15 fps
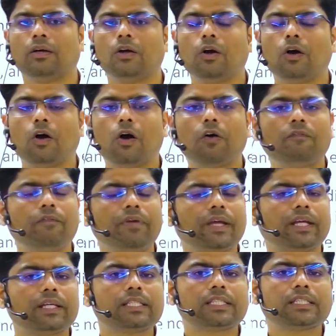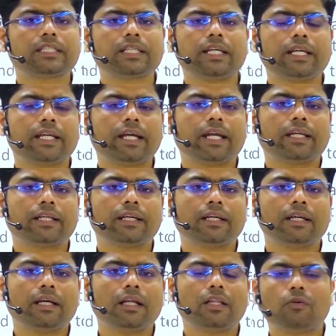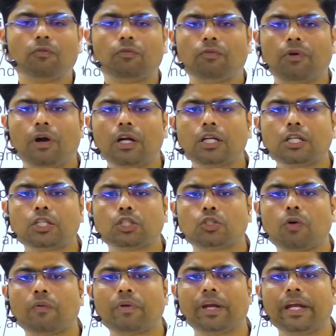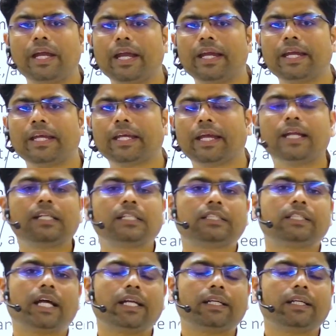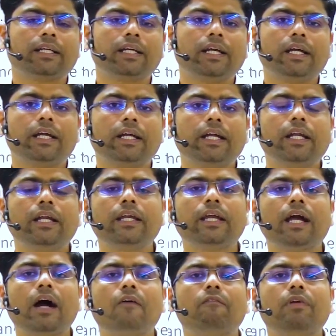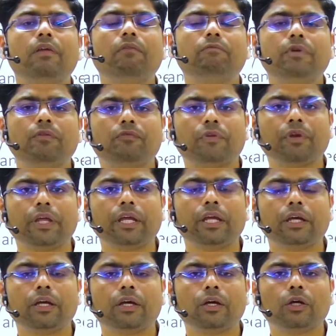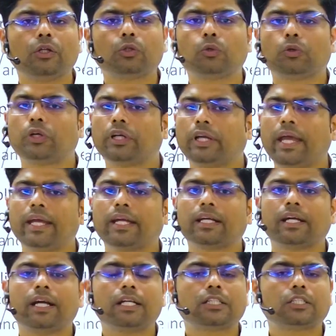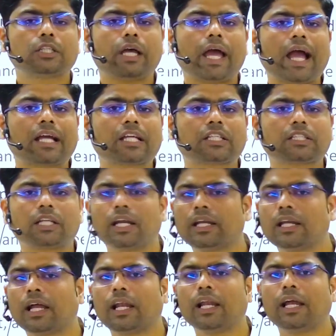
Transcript: Or we can see that the word sovereign indicates that India will be free to take its external